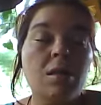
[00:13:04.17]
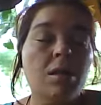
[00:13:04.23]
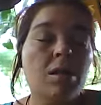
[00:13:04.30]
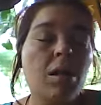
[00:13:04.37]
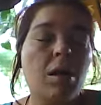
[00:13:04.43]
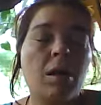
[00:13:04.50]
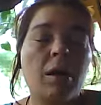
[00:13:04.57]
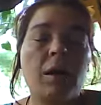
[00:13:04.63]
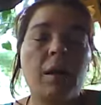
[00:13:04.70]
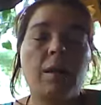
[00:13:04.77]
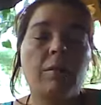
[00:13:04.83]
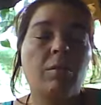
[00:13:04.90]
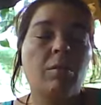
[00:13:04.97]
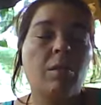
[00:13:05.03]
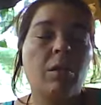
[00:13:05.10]
Sorry,
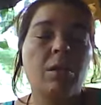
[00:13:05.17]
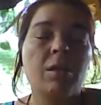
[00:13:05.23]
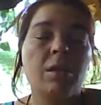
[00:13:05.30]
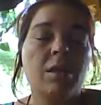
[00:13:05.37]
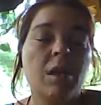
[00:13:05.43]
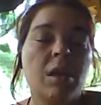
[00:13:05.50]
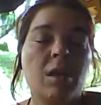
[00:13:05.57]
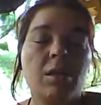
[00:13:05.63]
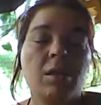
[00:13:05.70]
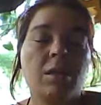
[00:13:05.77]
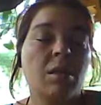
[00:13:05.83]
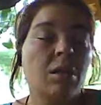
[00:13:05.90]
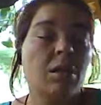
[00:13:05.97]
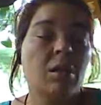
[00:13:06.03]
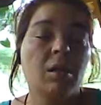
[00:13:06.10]
word
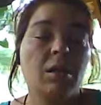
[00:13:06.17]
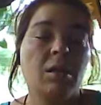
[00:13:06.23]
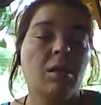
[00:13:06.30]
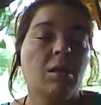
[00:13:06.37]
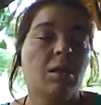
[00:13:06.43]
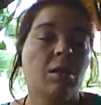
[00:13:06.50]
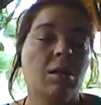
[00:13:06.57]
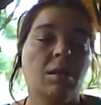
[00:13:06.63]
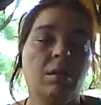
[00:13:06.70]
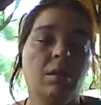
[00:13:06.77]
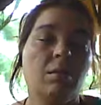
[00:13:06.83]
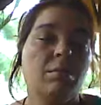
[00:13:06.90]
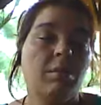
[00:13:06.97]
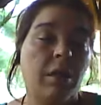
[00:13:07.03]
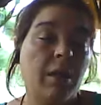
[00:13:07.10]
sucks,
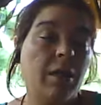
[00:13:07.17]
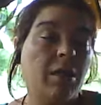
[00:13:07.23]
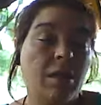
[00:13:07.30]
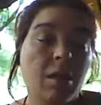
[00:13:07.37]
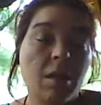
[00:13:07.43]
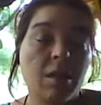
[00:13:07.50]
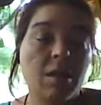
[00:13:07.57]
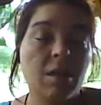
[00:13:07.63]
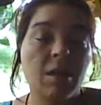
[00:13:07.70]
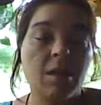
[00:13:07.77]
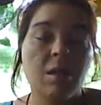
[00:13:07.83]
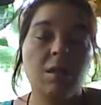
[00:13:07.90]
but it does.